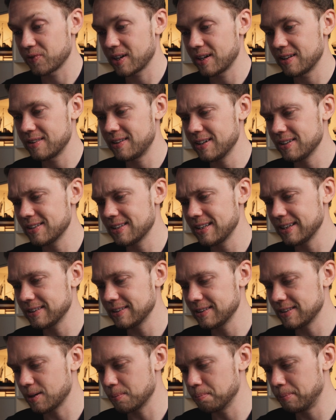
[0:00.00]
there's like
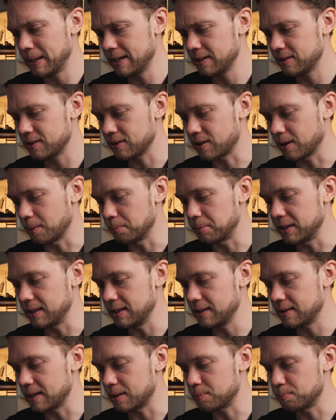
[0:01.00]
this competitor
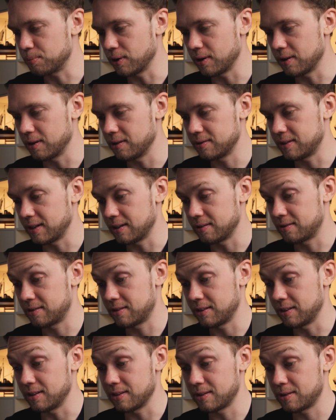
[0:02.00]
company that
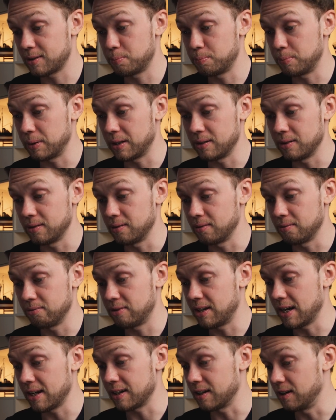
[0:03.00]
has been
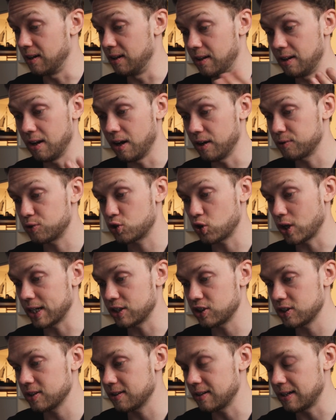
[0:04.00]
getting a lot of
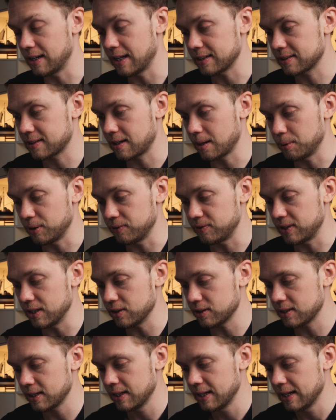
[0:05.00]
traction in the last couple of
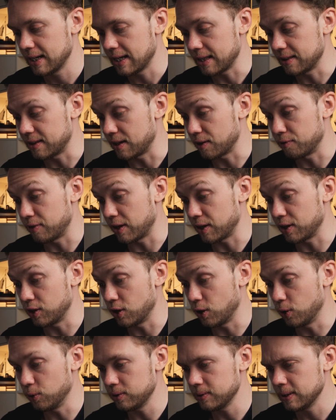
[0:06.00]
years, and they're very
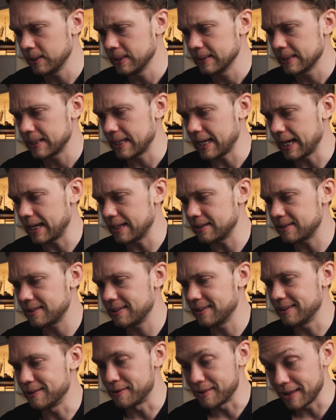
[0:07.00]
known. And
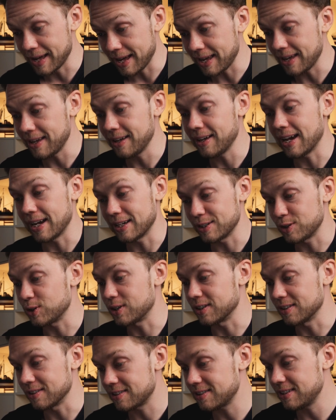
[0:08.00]
they, as you
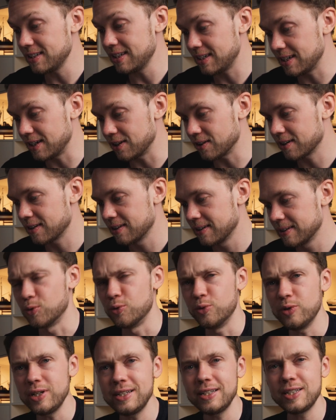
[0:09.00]
can see here,
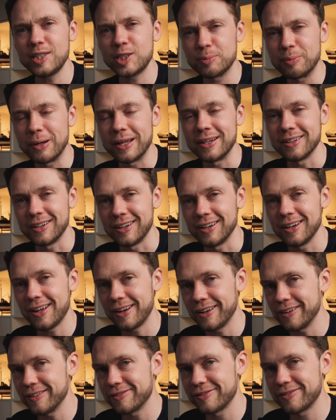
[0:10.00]
really spend a
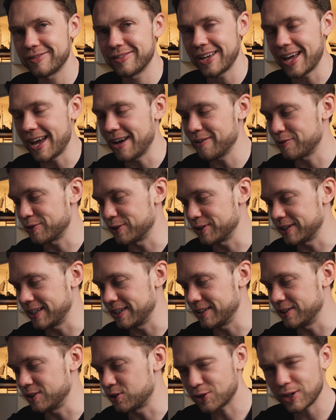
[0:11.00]
lot of effort
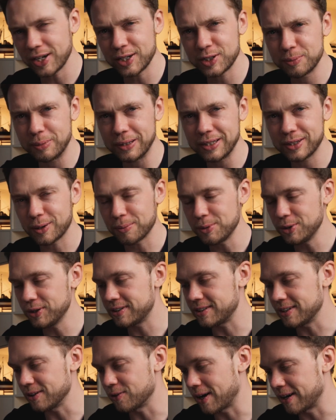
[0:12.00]
in trying to build a
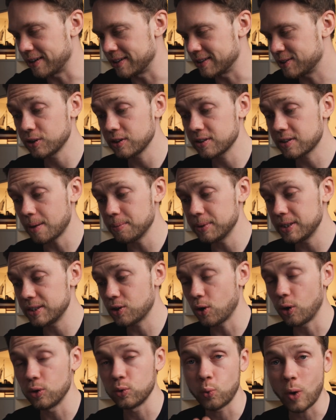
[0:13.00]
community around it. So this company is
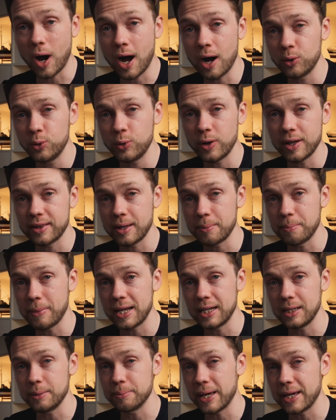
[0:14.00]
called Wahoo, and they
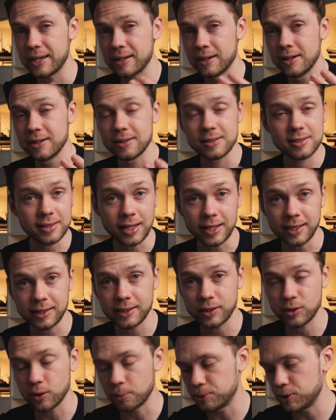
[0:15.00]
mainly make
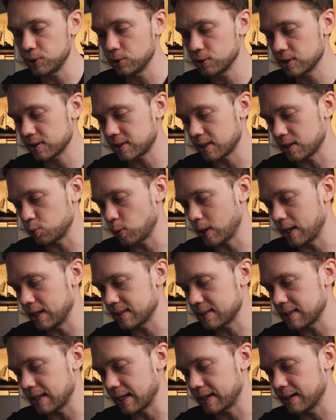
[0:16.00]
cycling computers as well
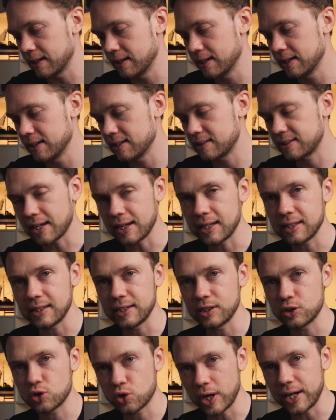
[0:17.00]
as like
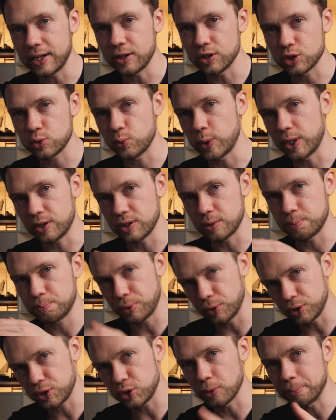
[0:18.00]
cycling trainers where you could
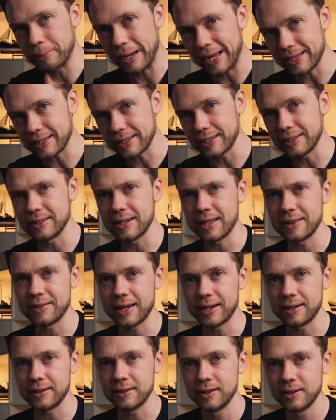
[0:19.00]
put your bike in and
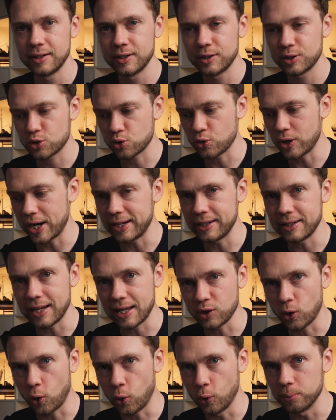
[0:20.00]
then train
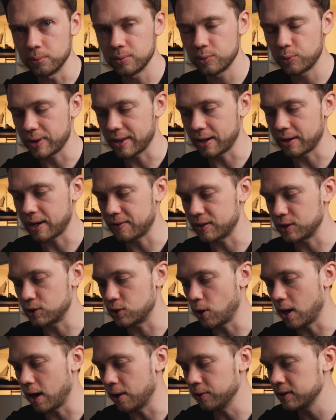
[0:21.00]
at home without having to
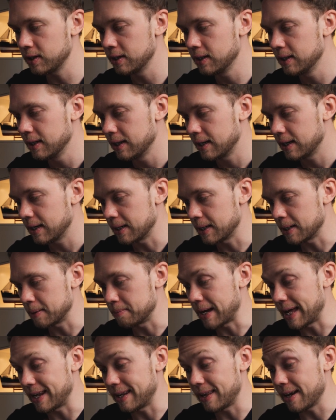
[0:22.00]
go out.
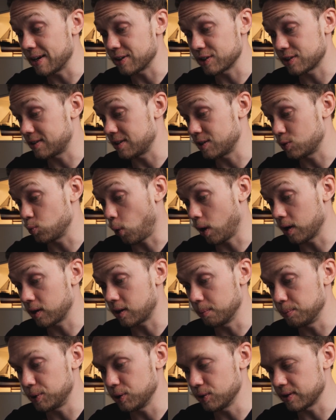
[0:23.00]
And there's this one
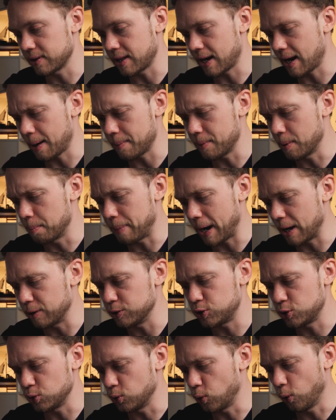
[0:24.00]
computer that I'm
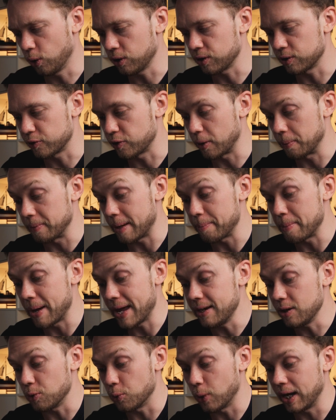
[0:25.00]
about to order from them
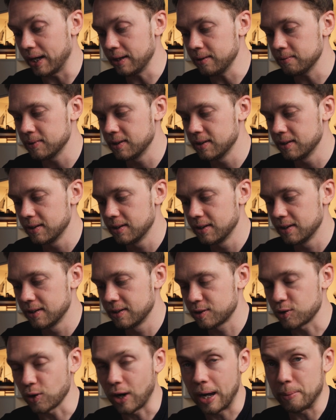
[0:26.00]
anyway.
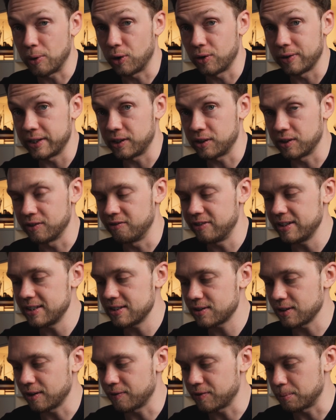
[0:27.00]
So I'm already
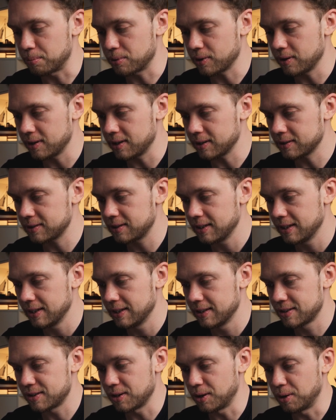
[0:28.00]
convinced of the product.
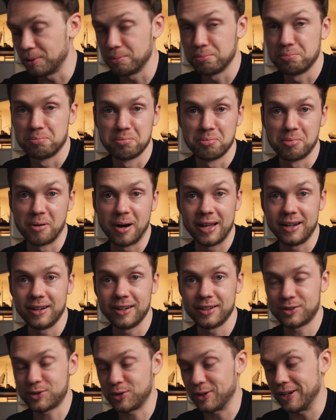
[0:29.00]
So why
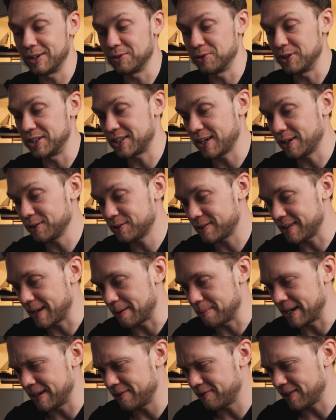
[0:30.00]
not try and reach out to
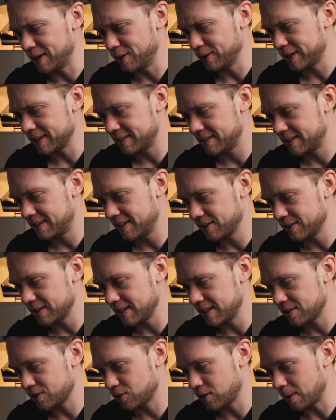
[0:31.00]
them? And if I look at here in the
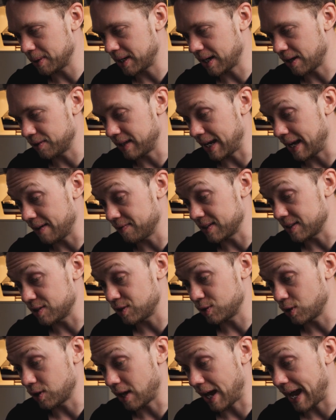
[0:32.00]
Instagram account, they have
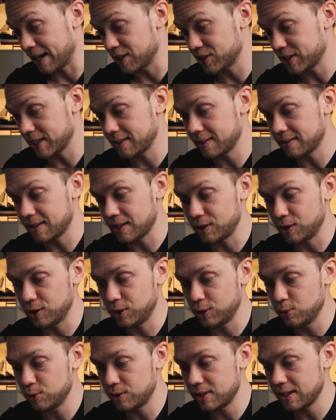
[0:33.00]
this hashtag that they're
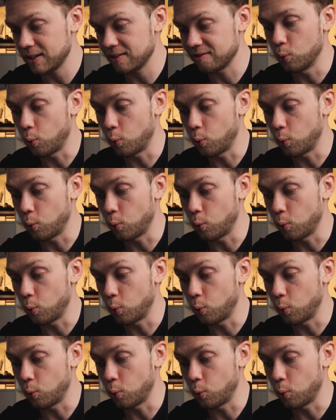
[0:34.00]
using,